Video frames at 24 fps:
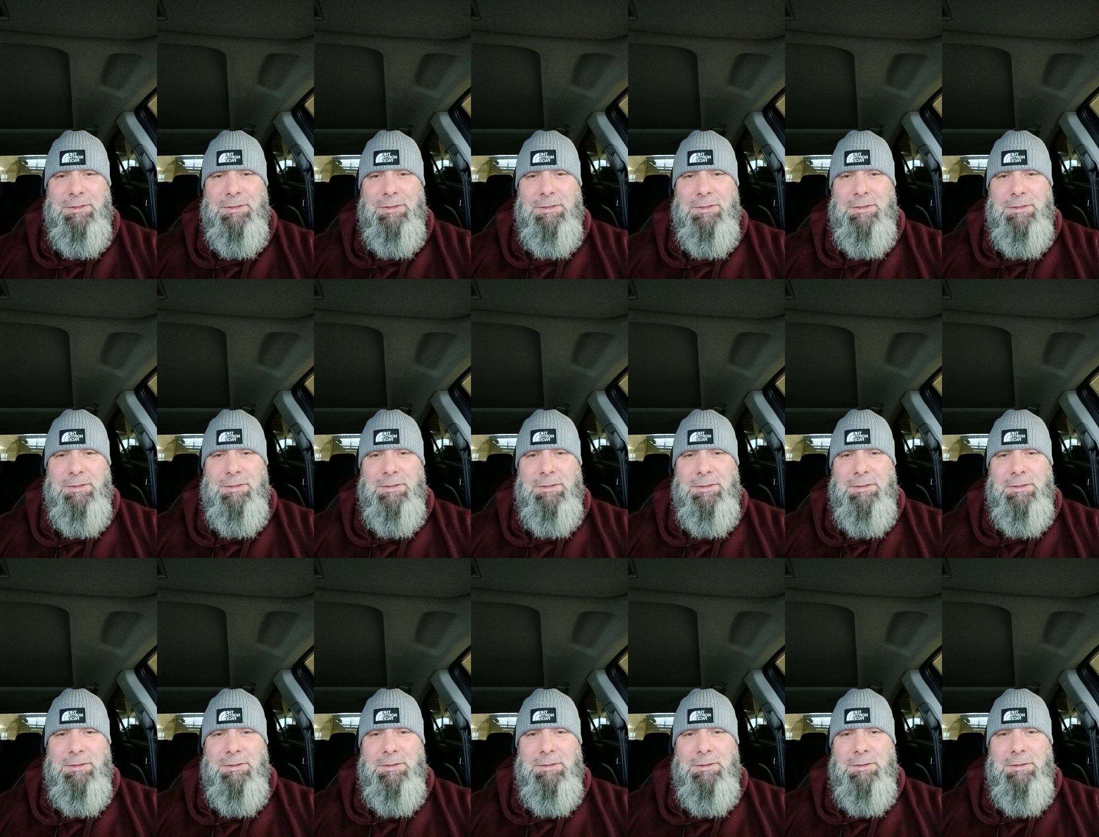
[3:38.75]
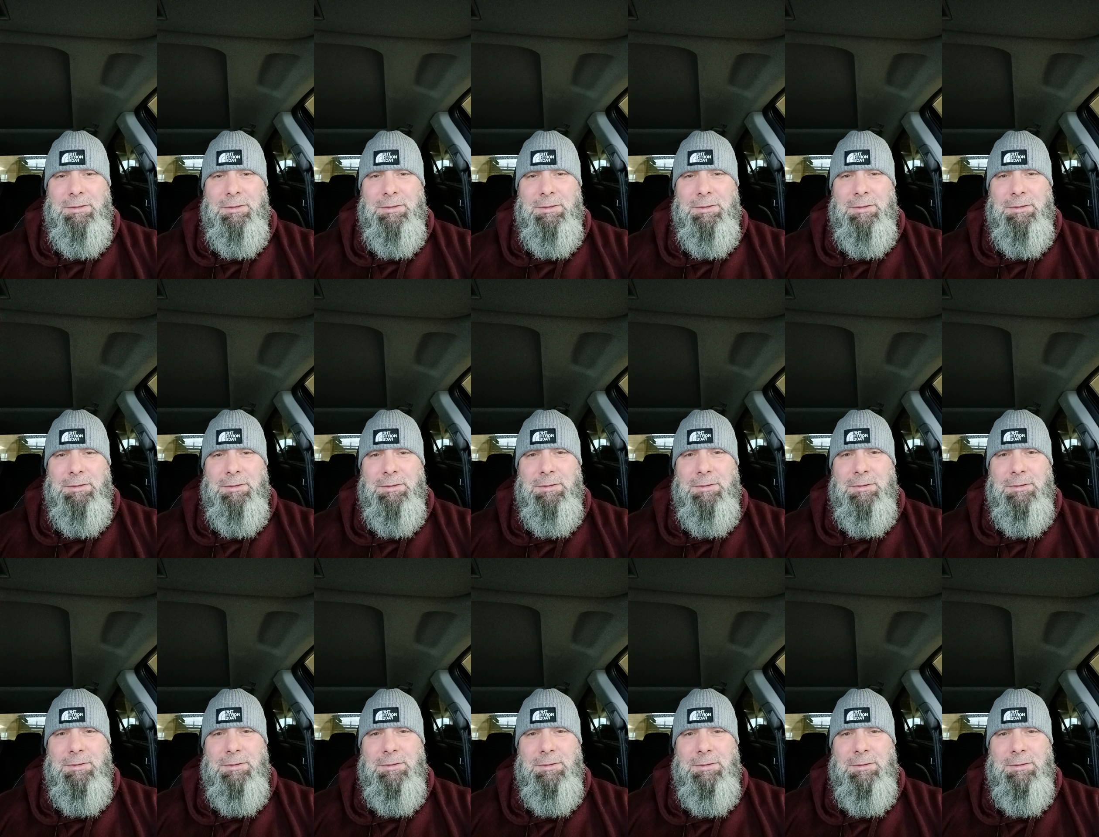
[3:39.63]

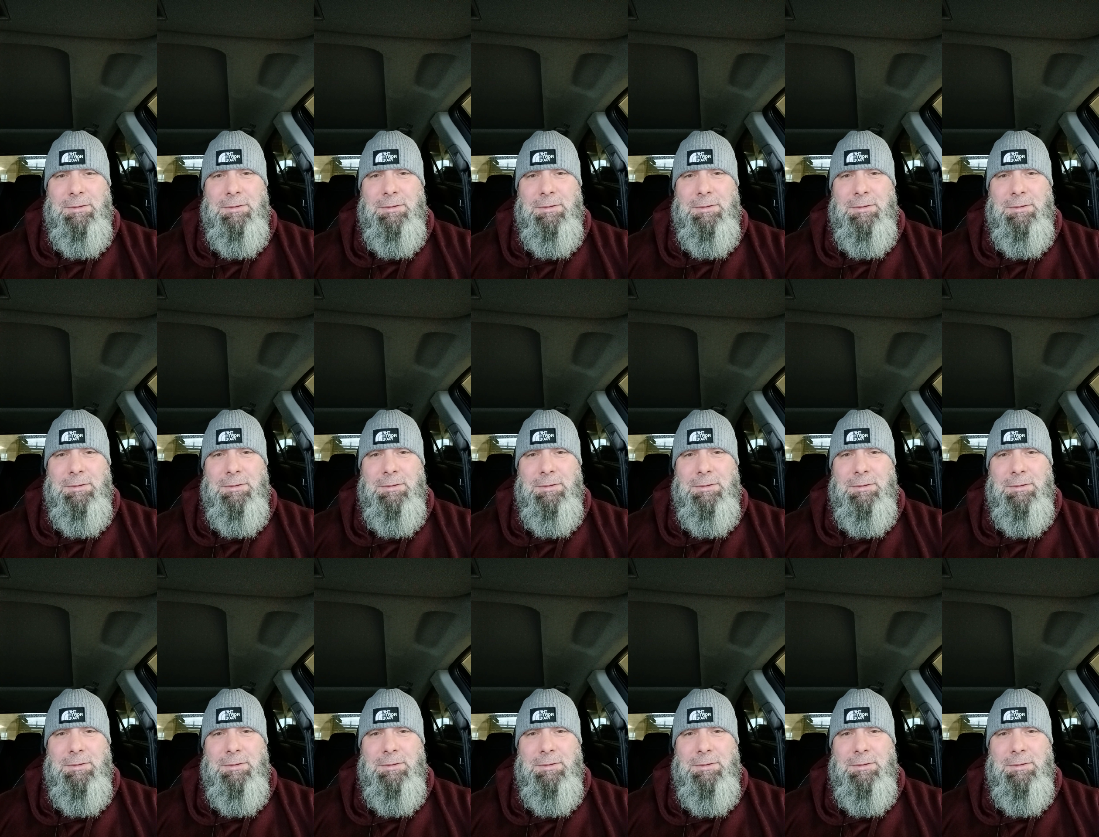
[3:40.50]
Nobody speaks.